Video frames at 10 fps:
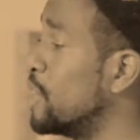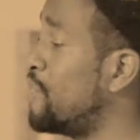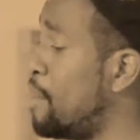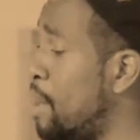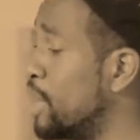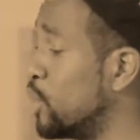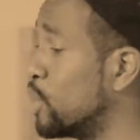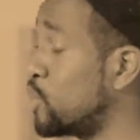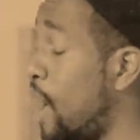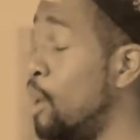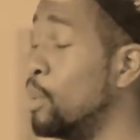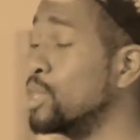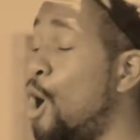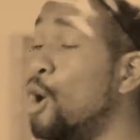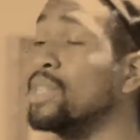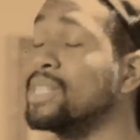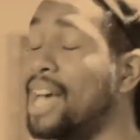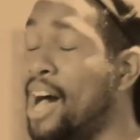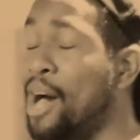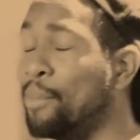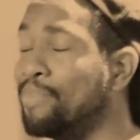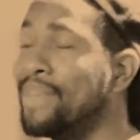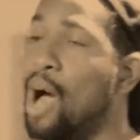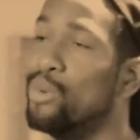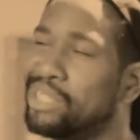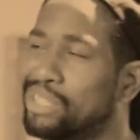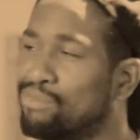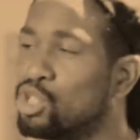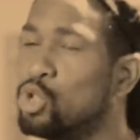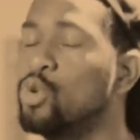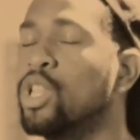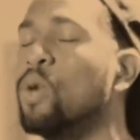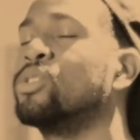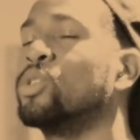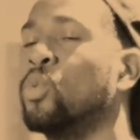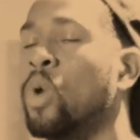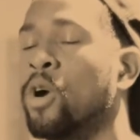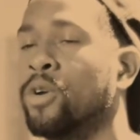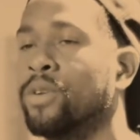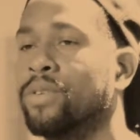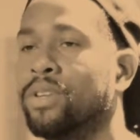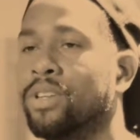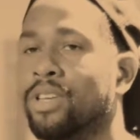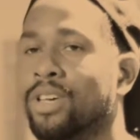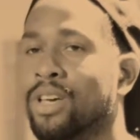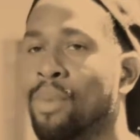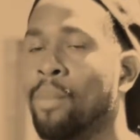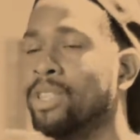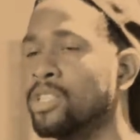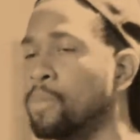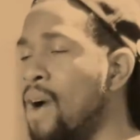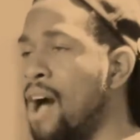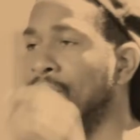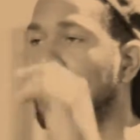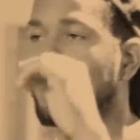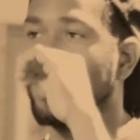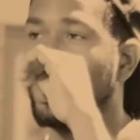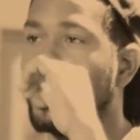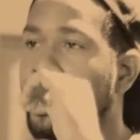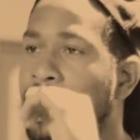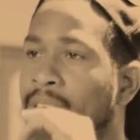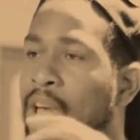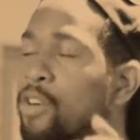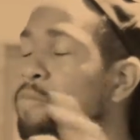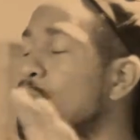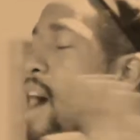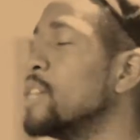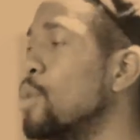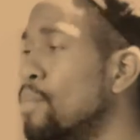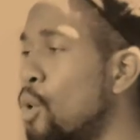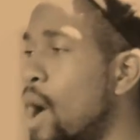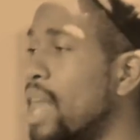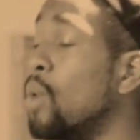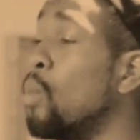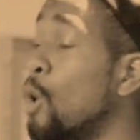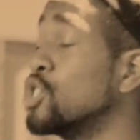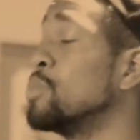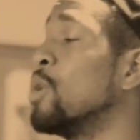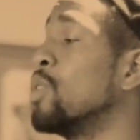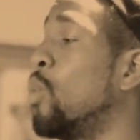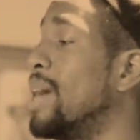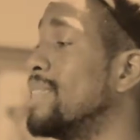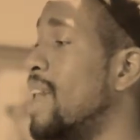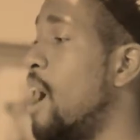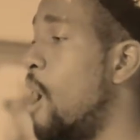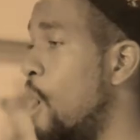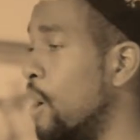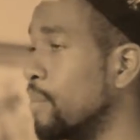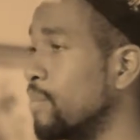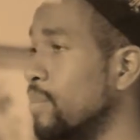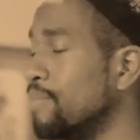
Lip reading: to find my mother was right almost all the time. I was too close to the word. My mother's a prophet. And I would have prospered more had I worshipped her the way that I ought.